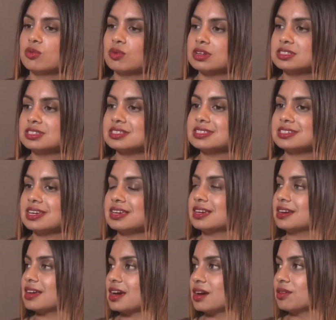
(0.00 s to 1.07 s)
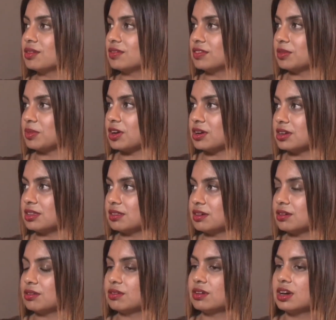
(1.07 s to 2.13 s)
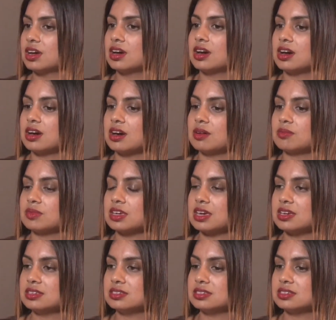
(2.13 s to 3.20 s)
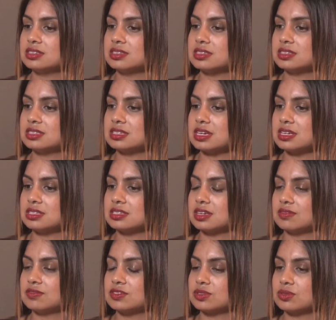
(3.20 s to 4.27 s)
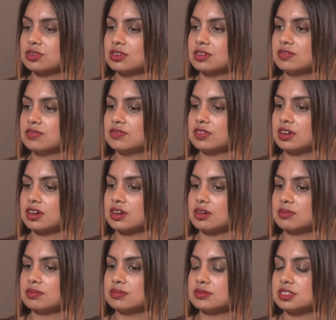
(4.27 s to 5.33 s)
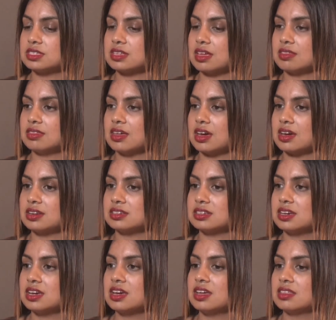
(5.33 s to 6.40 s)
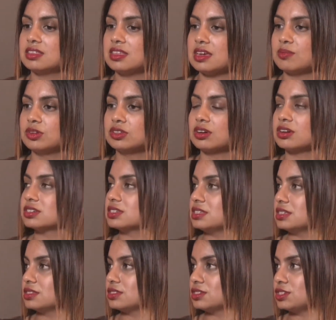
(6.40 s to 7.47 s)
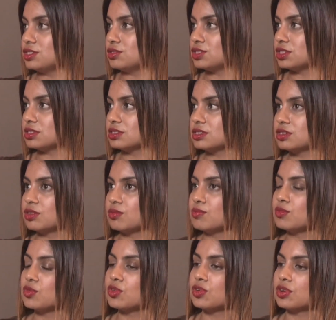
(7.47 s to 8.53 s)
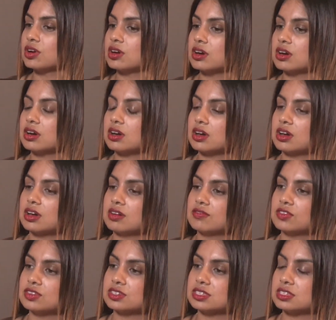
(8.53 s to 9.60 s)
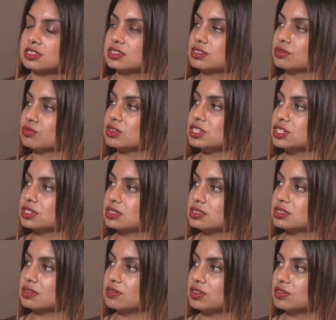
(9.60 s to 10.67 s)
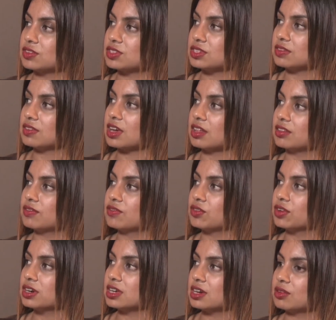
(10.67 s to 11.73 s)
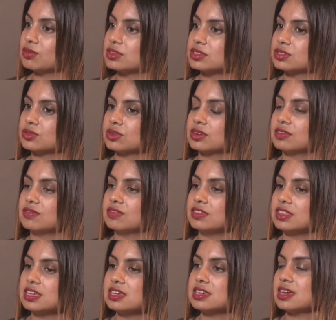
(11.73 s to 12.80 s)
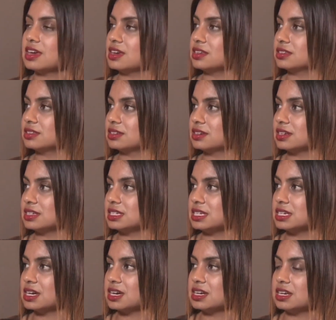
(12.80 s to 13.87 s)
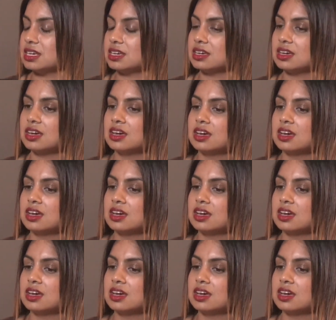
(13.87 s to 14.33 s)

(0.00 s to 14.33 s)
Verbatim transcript: Once it's taken out of the body, though, um, cases in the states have sort of um, said that they belong to the institution. So Moore uh, versus the Regents of the University of California was sort of the case in 1990